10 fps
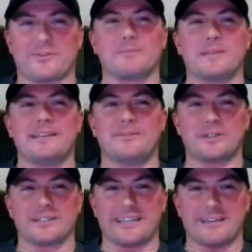for me,
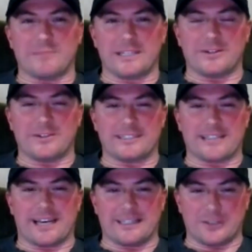what kept me going is
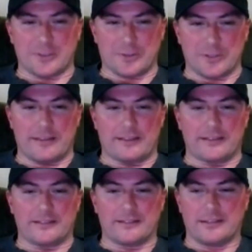I enjoyed
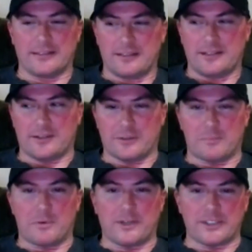the, you know, the
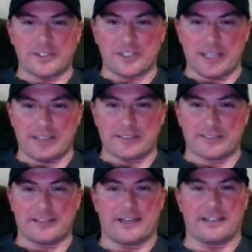points
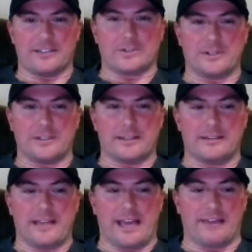chase. I enjoyed
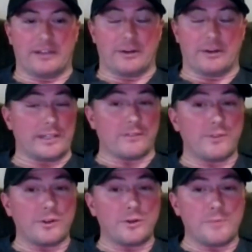having only a
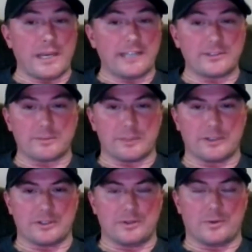few majors
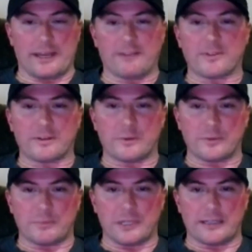because you knew everyone
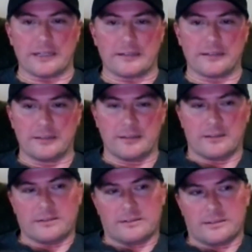would be there.
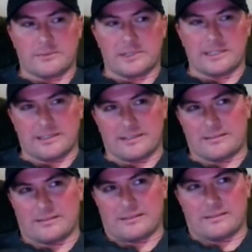Yeah. I mean, like
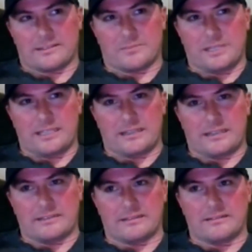to me, I
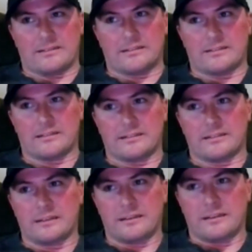didn't.
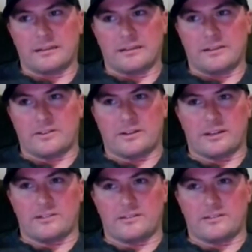Yeah,